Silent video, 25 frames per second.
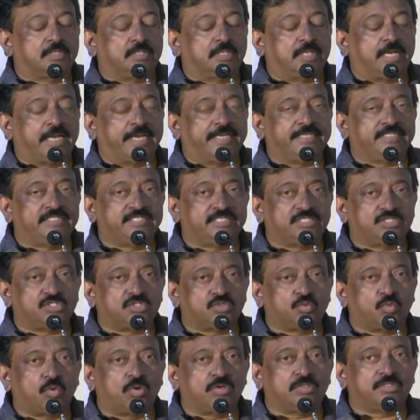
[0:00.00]
I
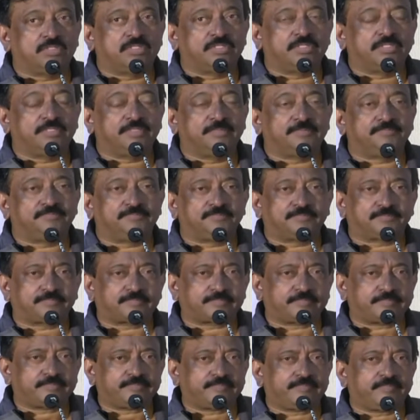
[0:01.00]
just wanted.
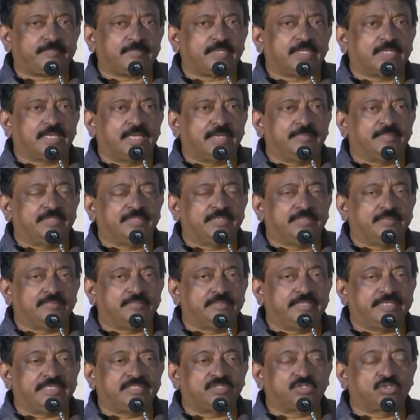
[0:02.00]
I mean,
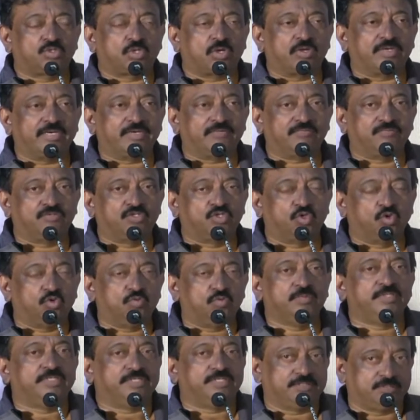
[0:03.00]
that kind of drove
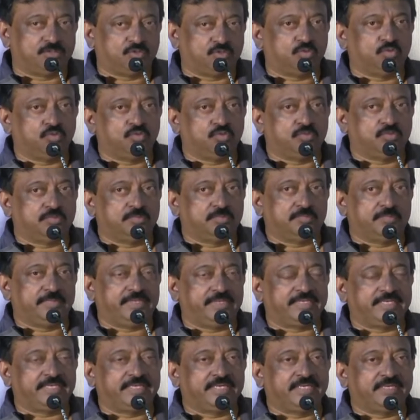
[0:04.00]
me to
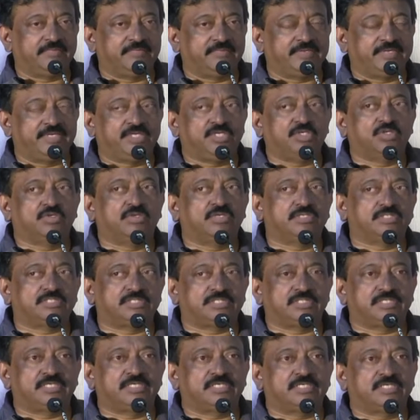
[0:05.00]
making a very
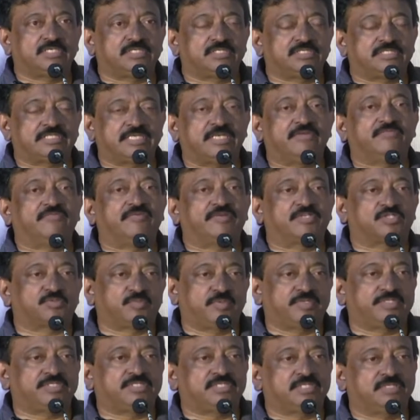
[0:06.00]
individualistic uh,
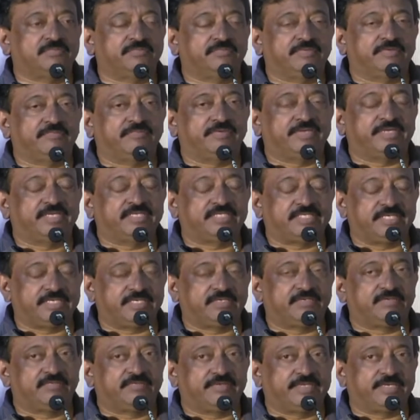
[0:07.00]
self-expression, where I
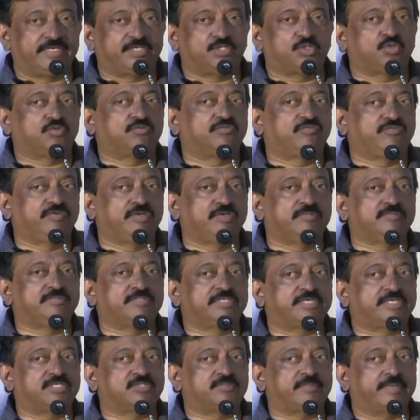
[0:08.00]
take where I took films
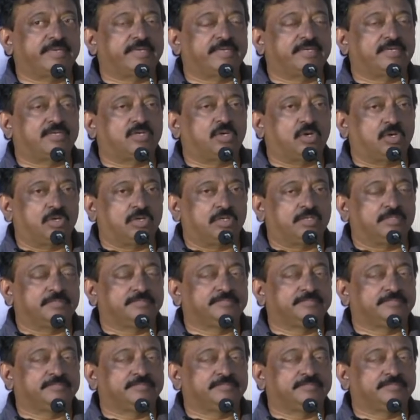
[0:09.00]
as my call.